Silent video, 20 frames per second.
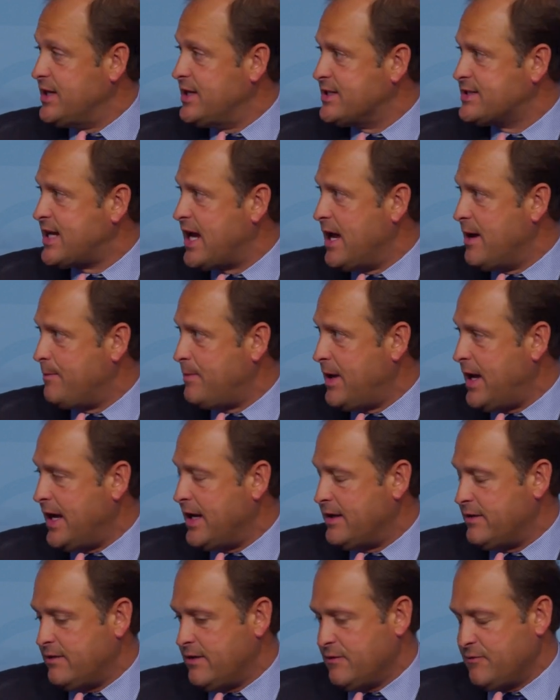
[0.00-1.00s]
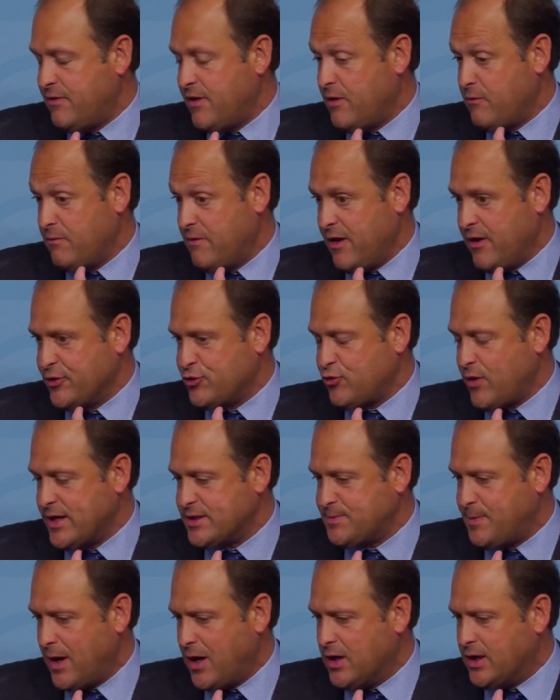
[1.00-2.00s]
in this campaign very
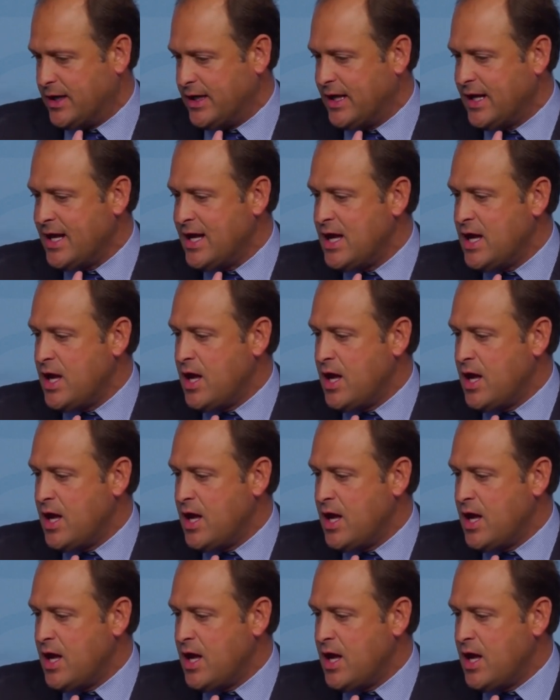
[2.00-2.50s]
transparently.